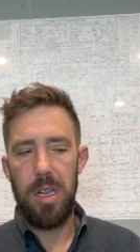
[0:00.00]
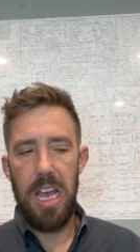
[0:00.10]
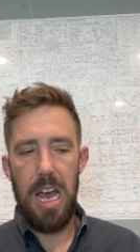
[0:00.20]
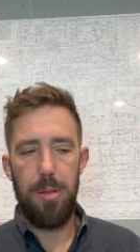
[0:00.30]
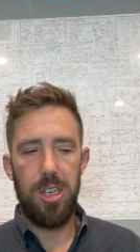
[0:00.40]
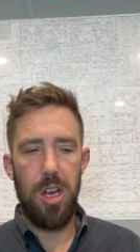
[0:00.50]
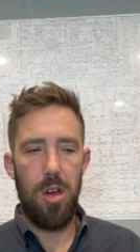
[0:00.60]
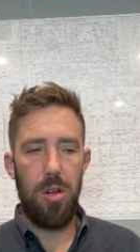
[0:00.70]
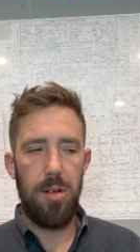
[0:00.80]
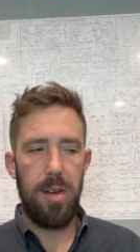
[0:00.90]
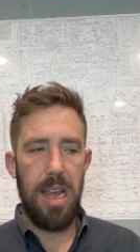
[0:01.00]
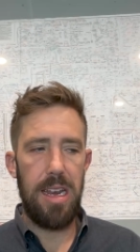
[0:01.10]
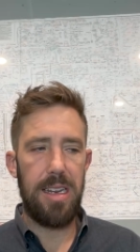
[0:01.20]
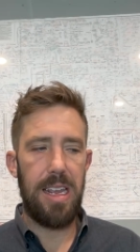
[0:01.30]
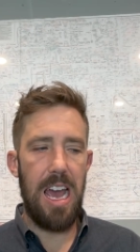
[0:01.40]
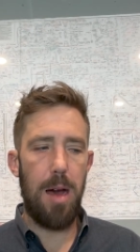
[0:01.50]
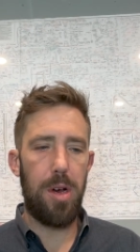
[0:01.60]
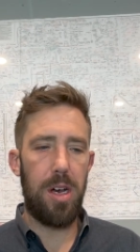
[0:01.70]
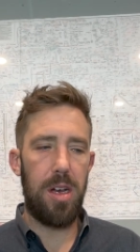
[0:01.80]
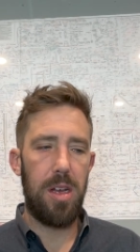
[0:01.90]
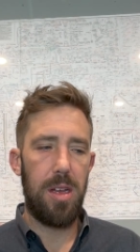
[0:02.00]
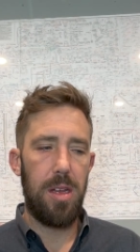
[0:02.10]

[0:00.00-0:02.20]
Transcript: gabatone and GABA